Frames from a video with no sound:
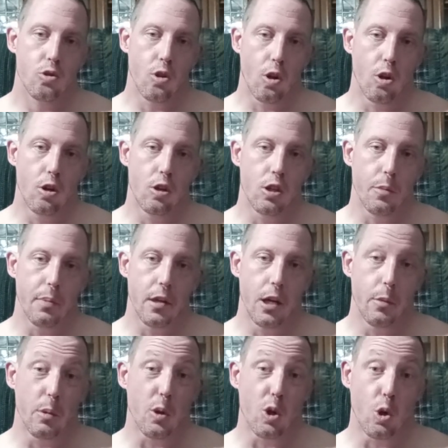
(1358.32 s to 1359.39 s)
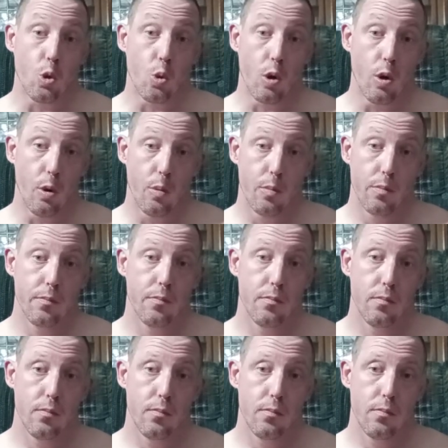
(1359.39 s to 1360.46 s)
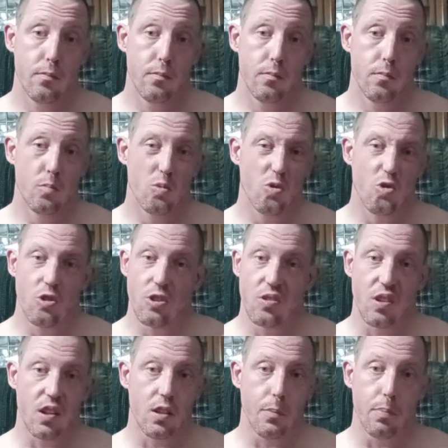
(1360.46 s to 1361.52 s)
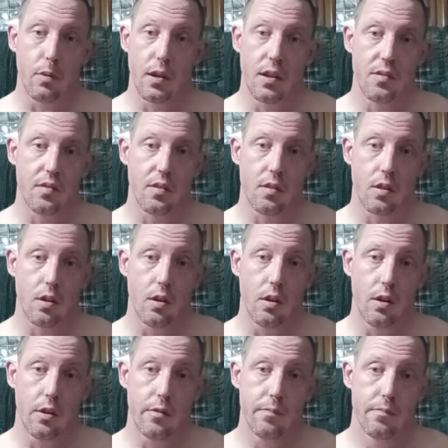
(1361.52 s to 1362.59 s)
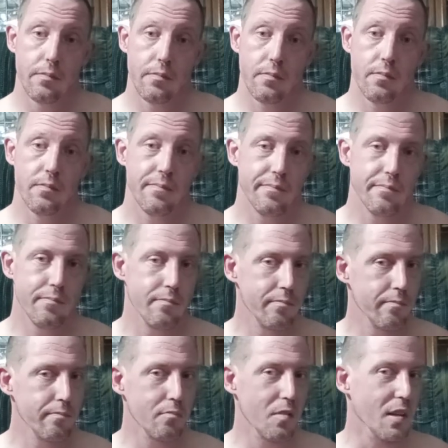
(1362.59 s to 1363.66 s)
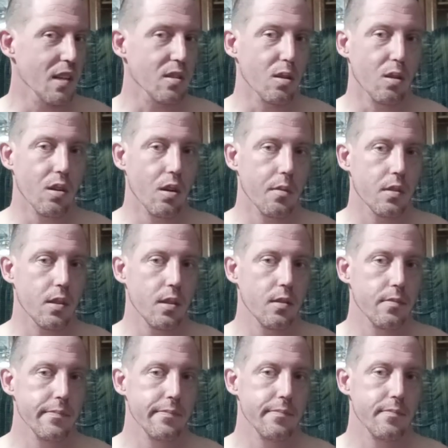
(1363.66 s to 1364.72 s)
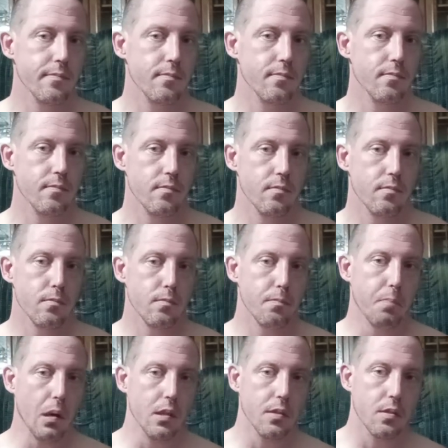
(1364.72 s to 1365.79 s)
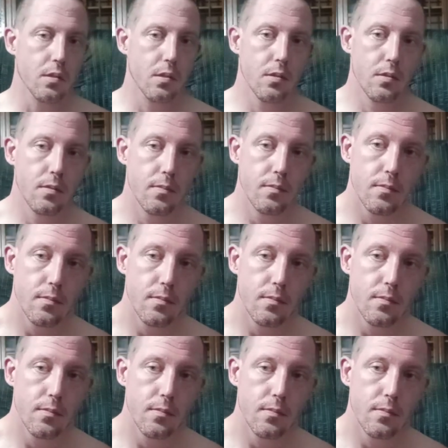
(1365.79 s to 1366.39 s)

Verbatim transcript: To learn to be able to grow. Just like the plants in the garden. That's all I'm saying. Peace.